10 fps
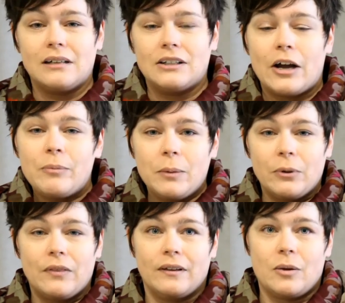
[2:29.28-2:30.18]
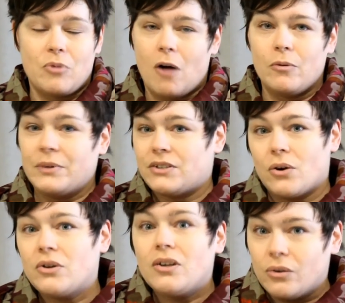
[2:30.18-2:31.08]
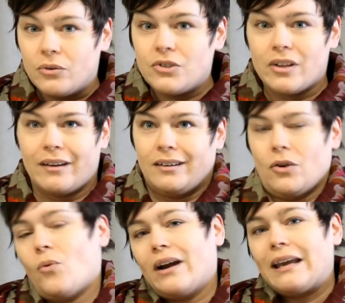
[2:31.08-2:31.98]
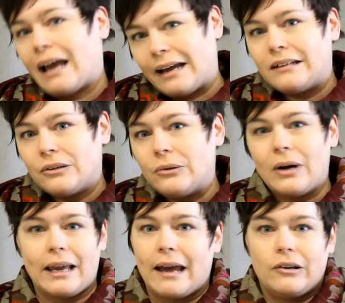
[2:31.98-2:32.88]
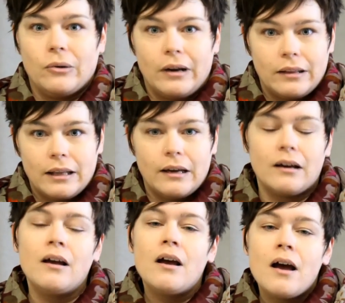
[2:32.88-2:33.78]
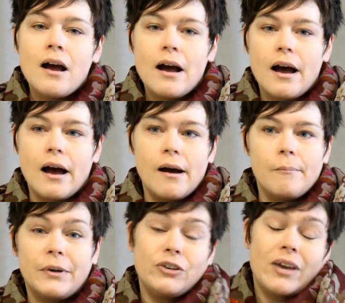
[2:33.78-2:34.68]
A lot of people think the problem is so huge that, you know, what can I do? I can't do anything. But you